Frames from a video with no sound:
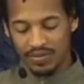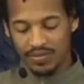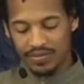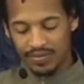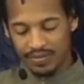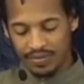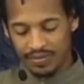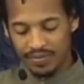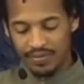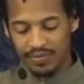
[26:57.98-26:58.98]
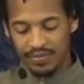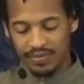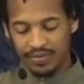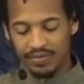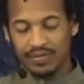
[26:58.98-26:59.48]

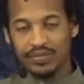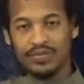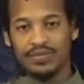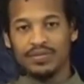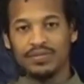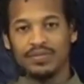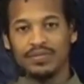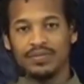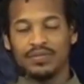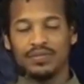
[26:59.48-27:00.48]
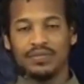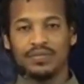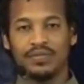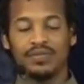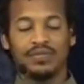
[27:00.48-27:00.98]

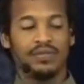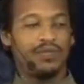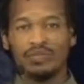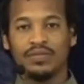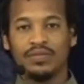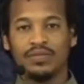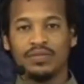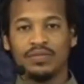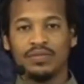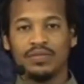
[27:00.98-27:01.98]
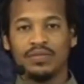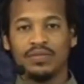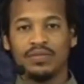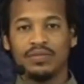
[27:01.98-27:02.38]
The person shown says nothing.